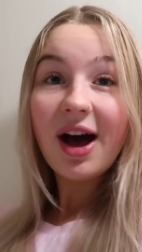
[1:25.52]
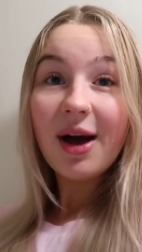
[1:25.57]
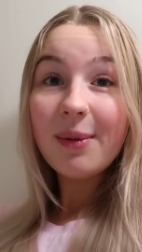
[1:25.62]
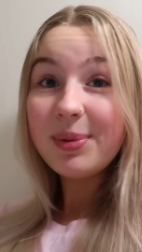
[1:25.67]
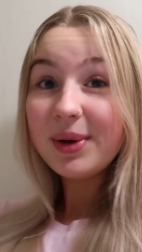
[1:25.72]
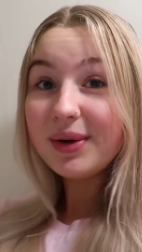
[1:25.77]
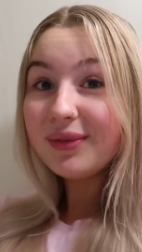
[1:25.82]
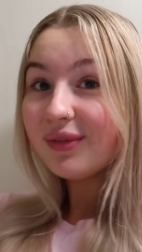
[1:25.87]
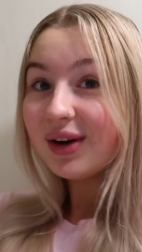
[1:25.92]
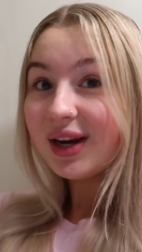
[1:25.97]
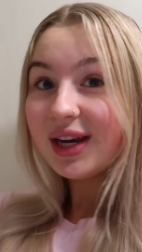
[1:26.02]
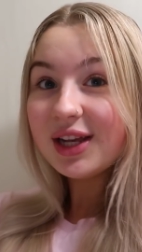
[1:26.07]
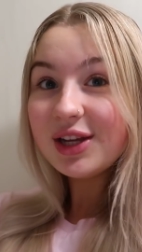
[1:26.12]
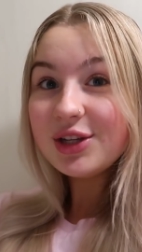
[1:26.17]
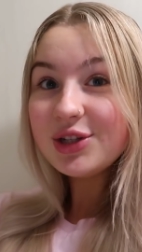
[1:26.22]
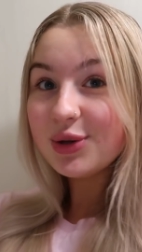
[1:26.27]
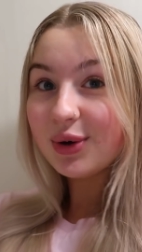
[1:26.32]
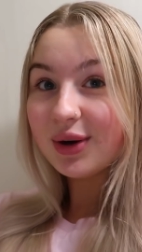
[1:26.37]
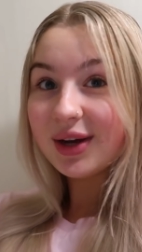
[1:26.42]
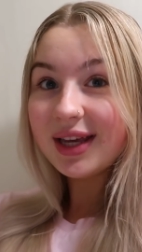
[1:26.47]
I've been really
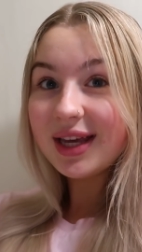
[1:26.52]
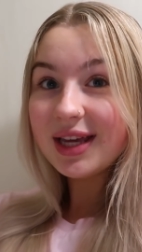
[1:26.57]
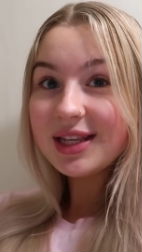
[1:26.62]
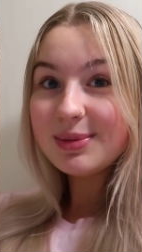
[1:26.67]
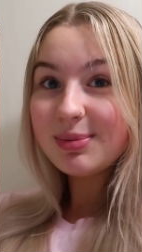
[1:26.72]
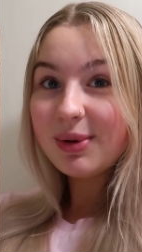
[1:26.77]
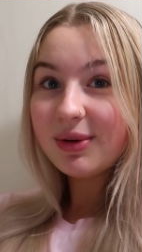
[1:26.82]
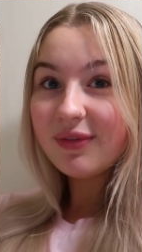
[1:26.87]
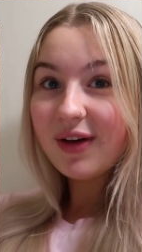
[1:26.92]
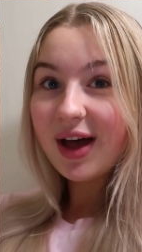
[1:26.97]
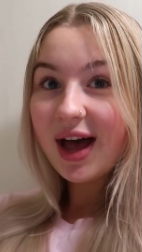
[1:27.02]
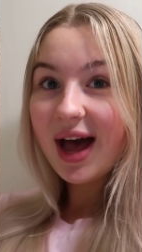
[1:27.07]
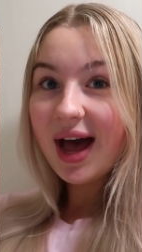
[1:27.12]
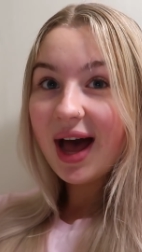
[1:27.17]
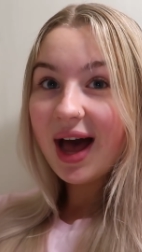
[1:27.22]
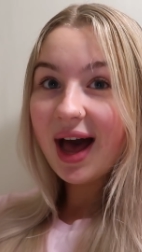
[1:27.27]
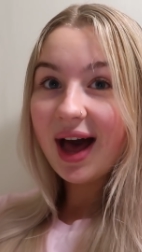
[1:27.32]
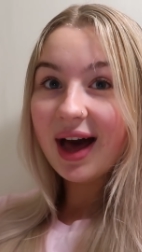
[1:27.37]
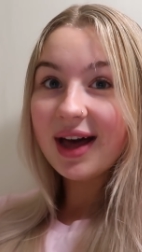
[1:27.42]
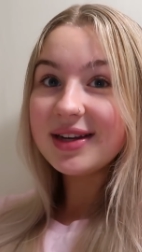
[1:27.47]
enjoying it, to be
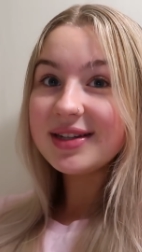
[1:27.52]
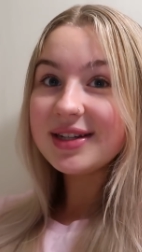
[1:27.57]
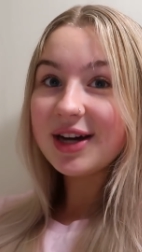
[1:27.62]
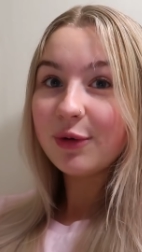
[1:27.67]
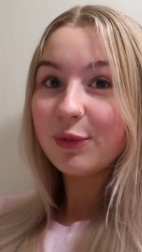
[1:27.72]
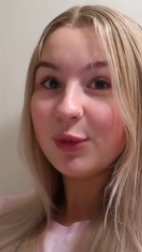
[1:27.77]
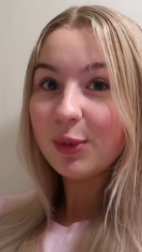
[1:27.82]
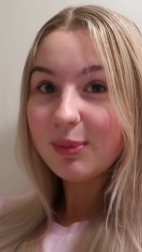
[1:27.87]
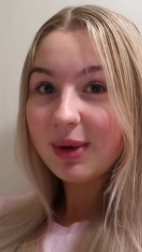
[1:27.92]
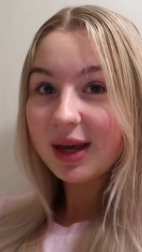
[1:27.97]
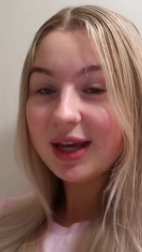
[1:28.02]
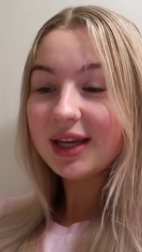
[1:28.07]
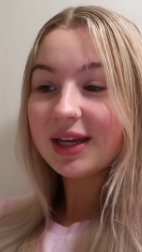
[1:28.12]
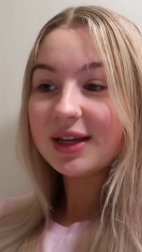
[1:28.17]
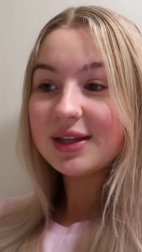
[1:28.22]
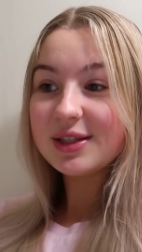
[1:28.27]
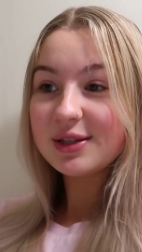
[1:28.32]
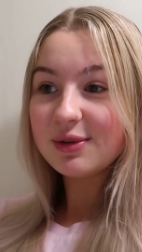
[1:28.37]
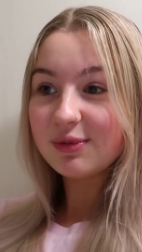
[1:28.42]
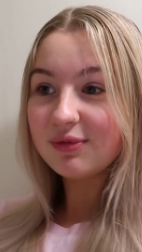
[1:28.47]
fair, and I've been
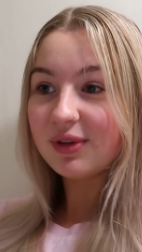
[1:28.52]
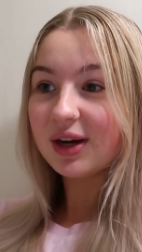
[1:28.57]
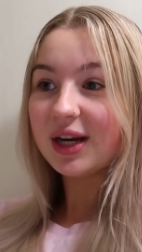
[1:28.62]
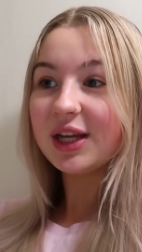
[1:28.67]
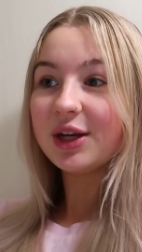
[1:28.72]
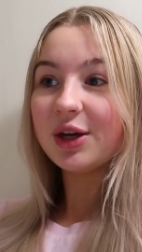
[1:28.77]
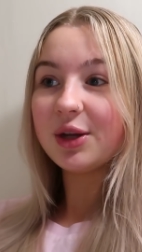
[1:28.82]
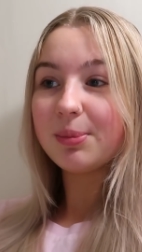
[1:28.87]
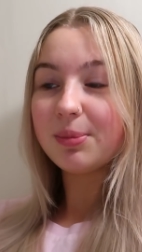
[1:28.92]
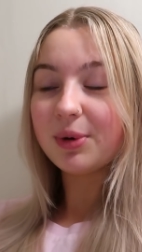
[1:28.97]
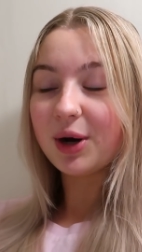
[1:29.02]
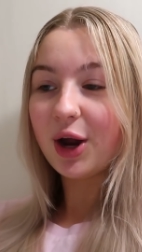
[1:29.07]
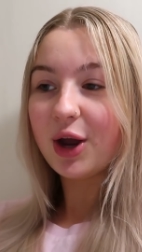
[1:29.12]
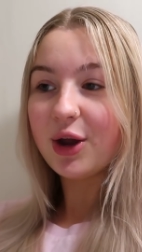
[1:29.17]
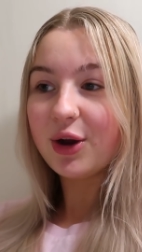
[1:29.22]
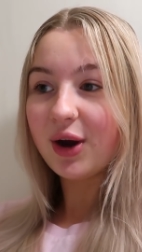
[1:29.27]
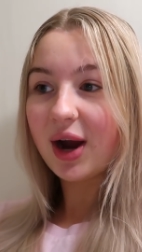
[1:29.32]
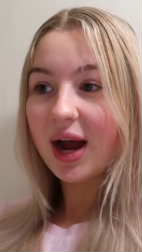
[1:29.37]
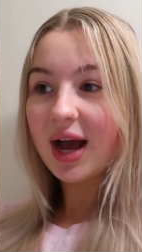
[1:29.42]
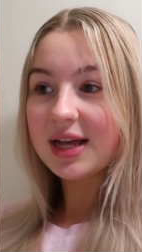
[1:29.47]
making some really good
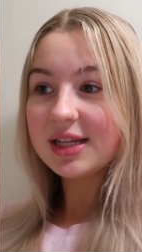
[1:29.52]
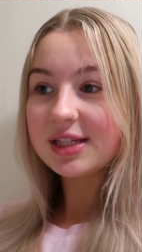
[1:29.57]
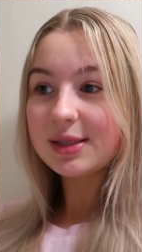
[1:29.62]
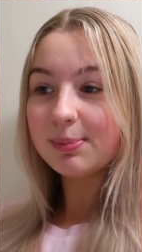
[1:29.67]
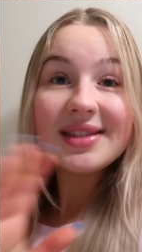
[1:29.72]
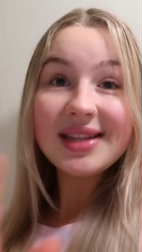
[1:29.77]
progress.